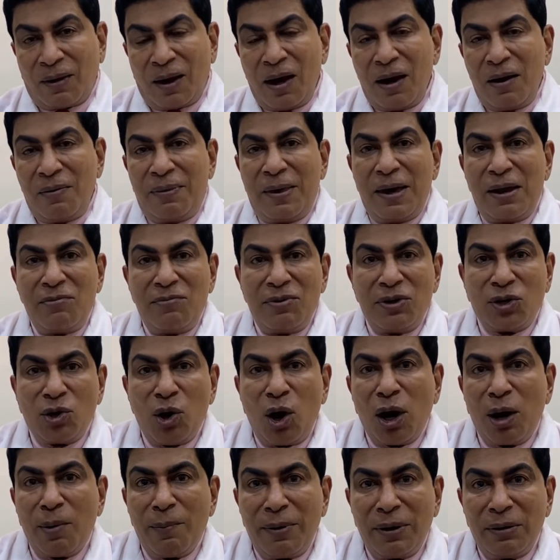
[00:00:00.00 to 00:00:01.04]
Then we
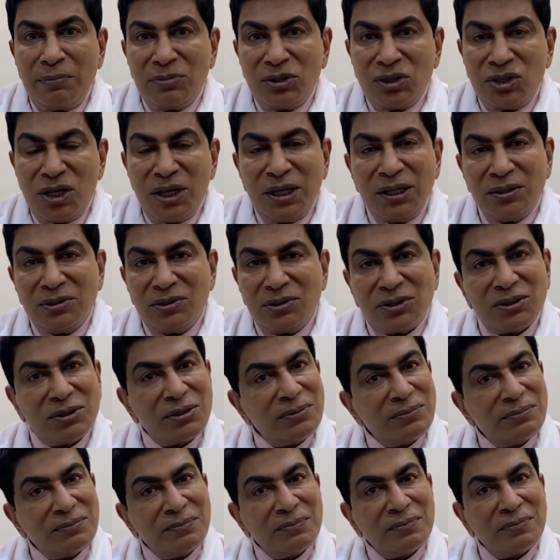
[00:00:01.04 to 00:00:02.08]
talk about machines.
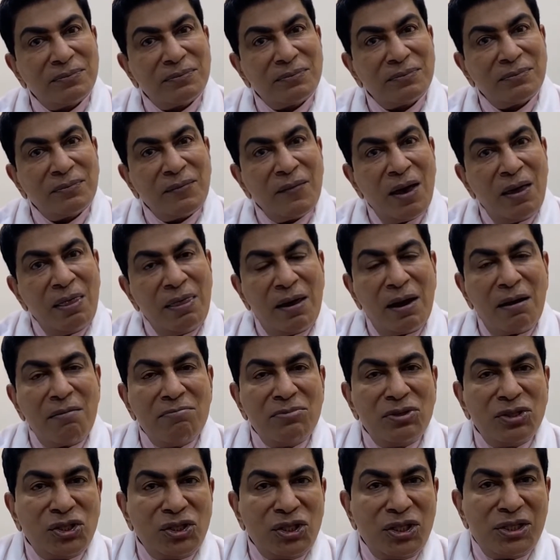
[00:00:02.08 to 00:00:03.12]
There are
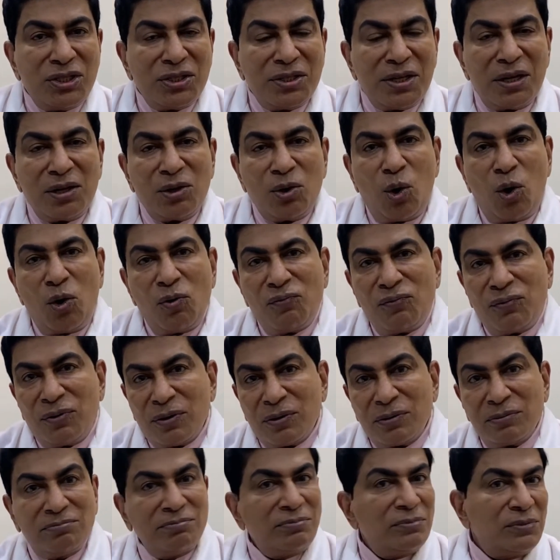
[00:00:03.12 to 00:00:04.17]
machines that go
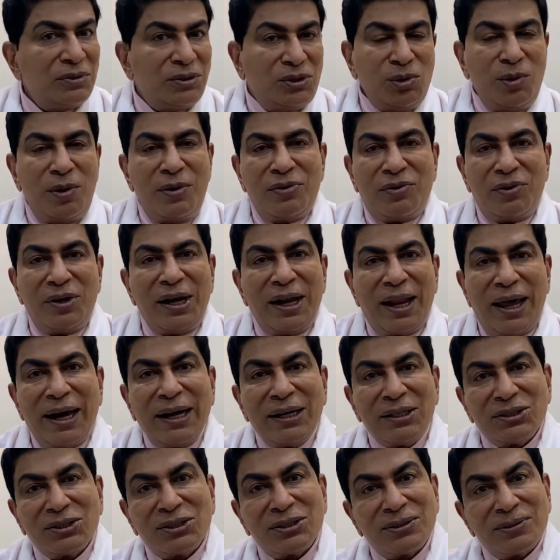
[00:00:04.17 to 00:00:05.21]
for 2 and 3
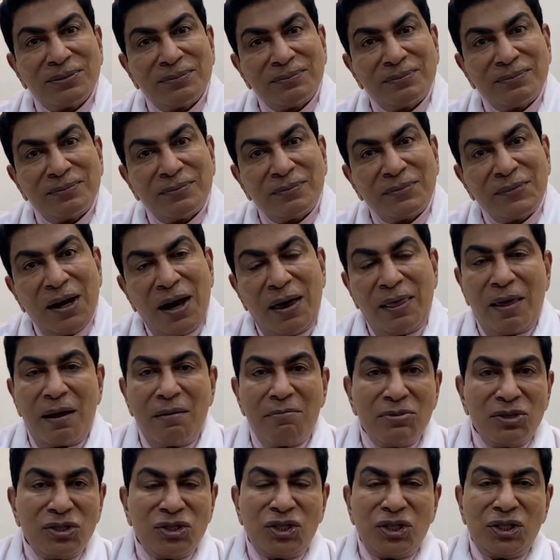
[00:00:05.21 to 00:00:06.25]
lakhs, and there are
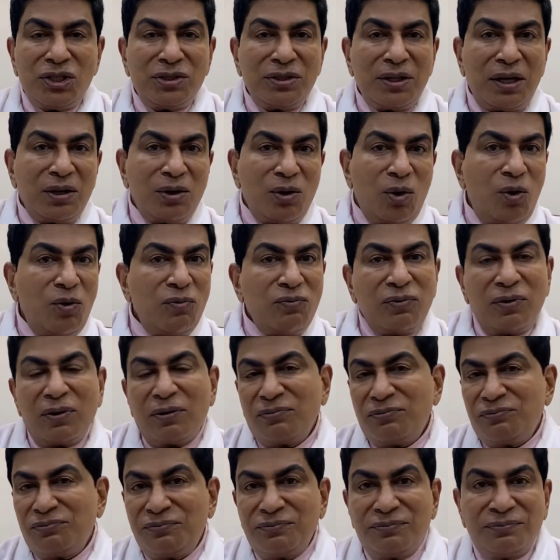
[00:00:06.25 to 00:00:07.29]
machines that go for
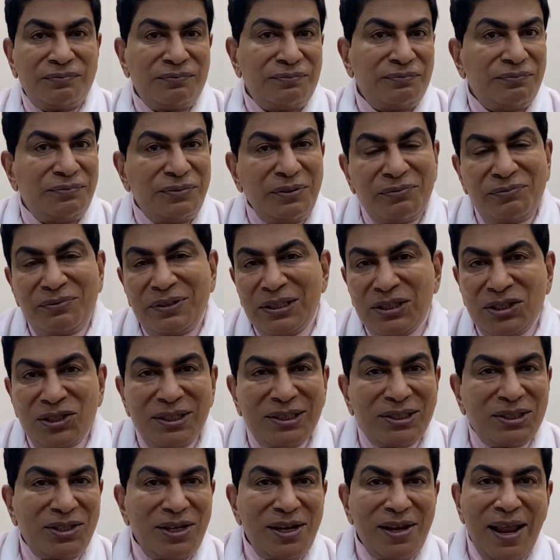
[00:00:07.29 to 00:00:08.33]
50,
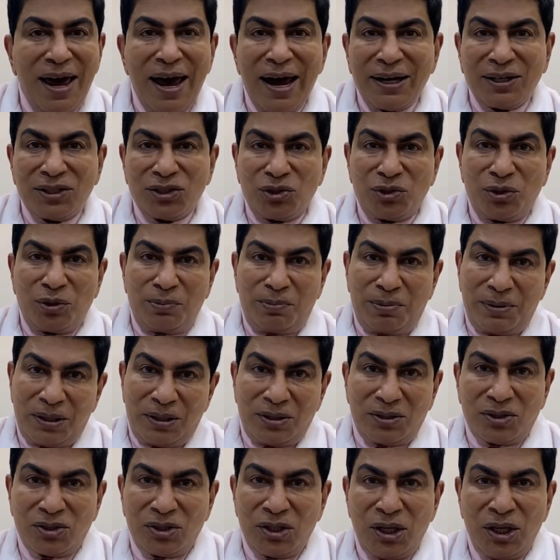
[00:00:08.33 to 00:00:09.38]
60 lakhs of
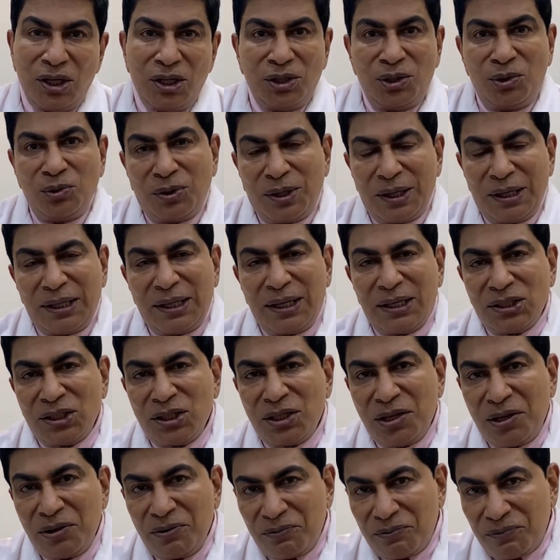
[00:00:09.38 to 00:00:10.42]
rupees. You think there's a
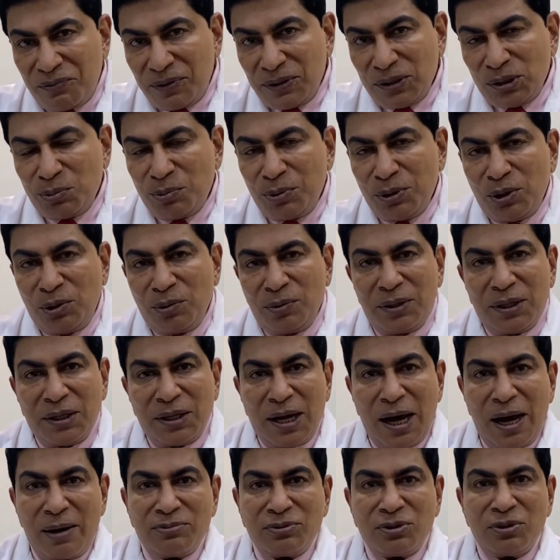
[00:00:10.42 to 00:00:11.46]
difference between the
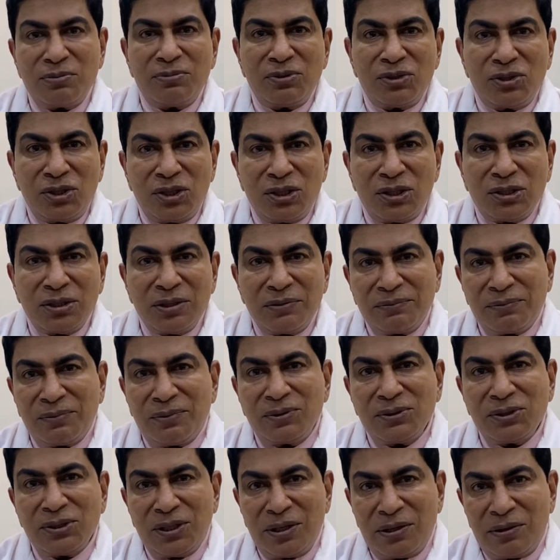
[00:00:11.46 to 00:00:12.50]
types of machines? Of
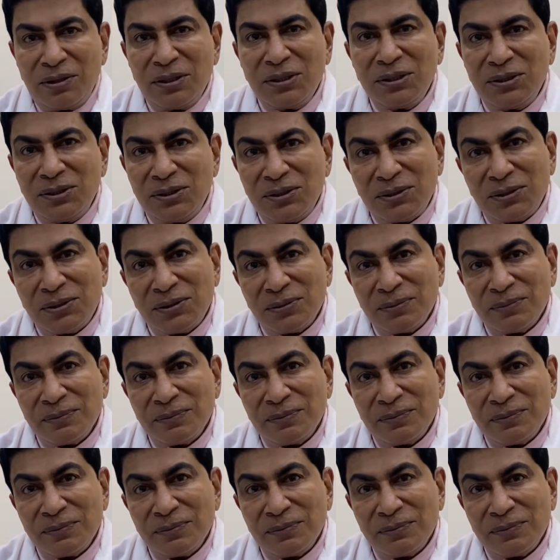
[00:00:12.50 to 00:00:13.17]
course there is.